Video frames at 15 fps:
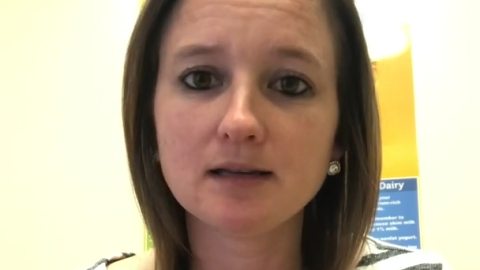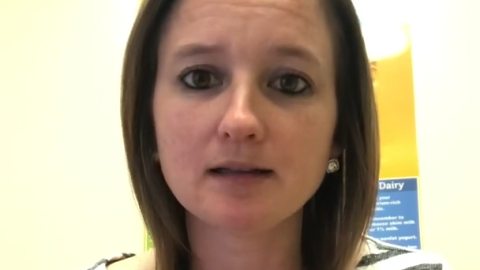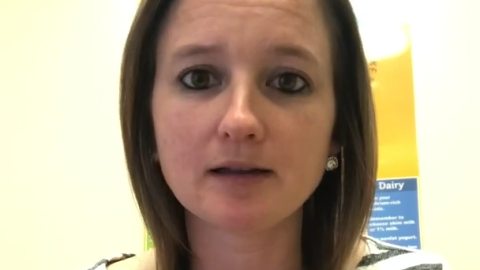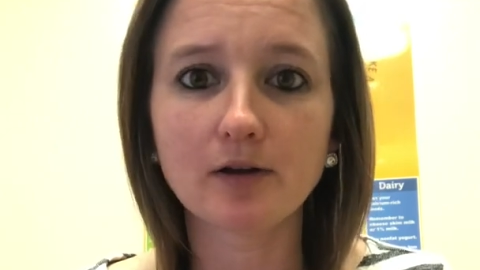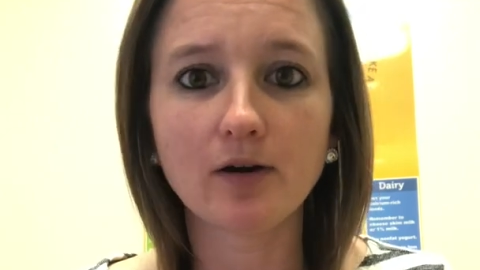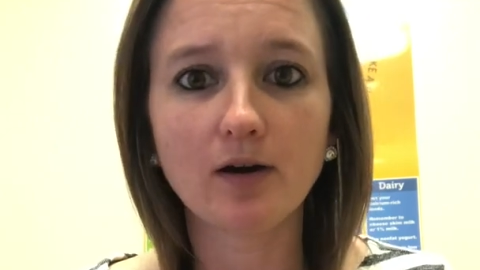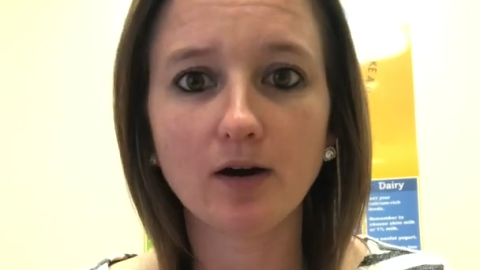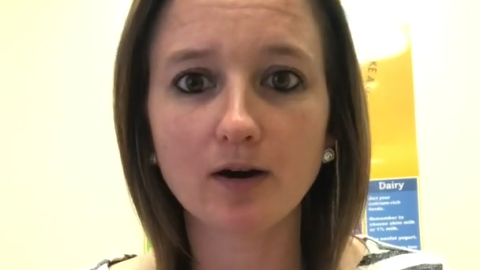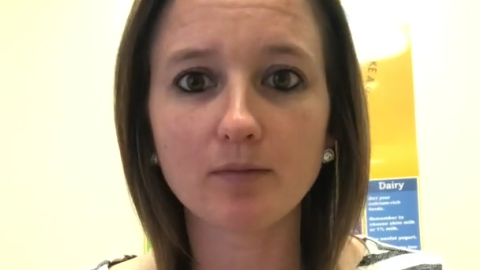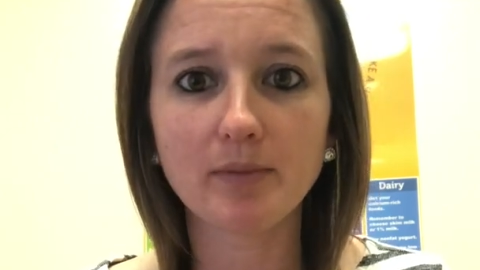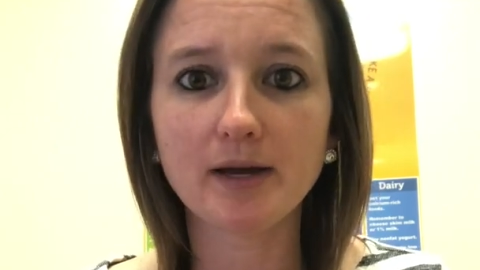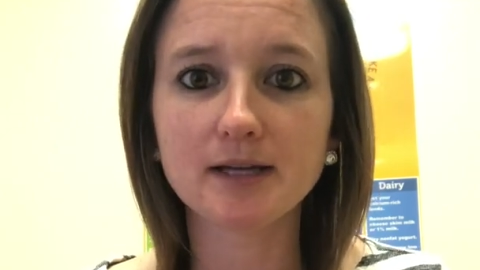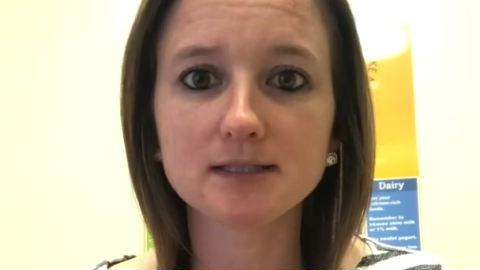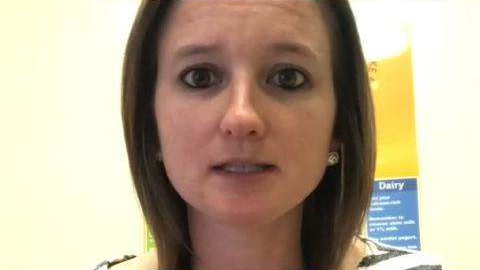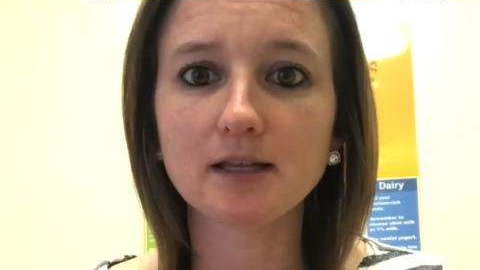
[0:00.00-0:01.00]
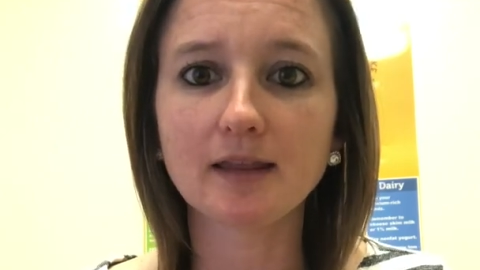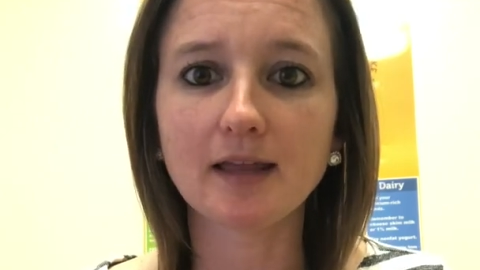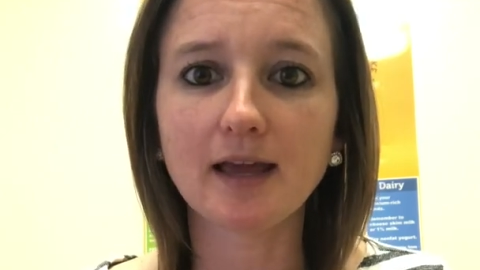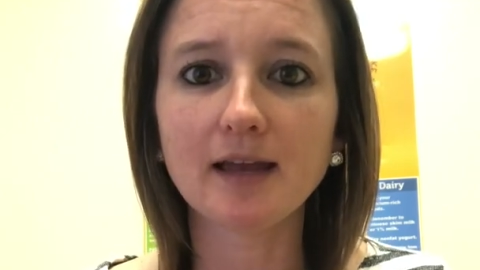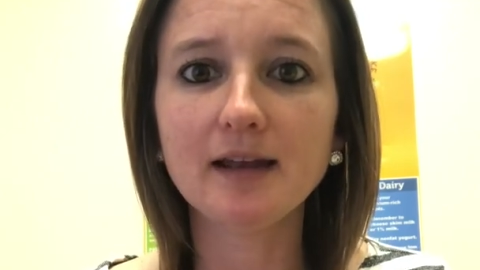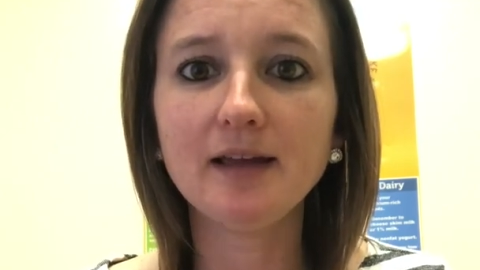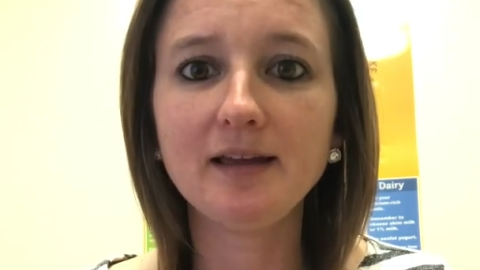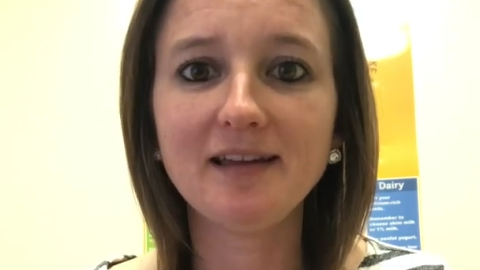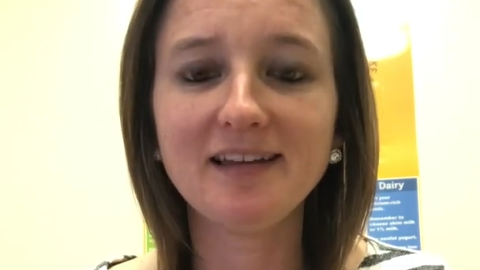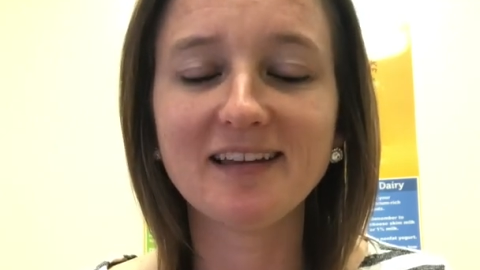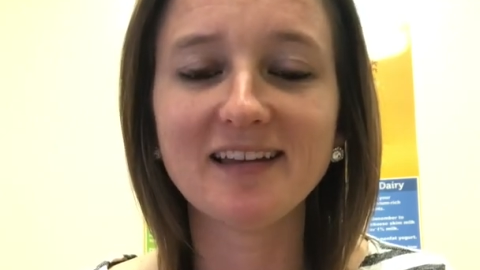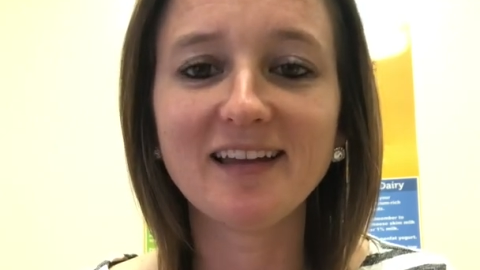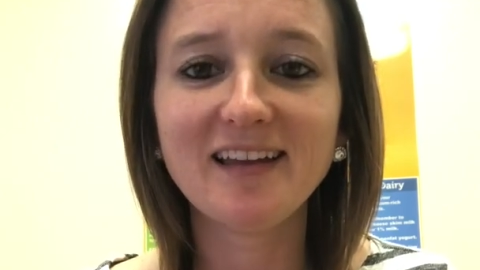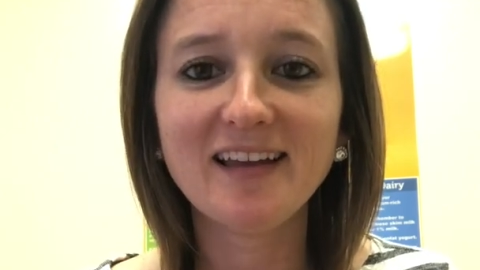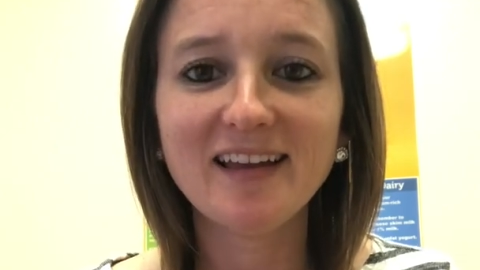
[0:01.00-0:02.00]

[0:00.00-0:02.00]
Like, hard pass on that.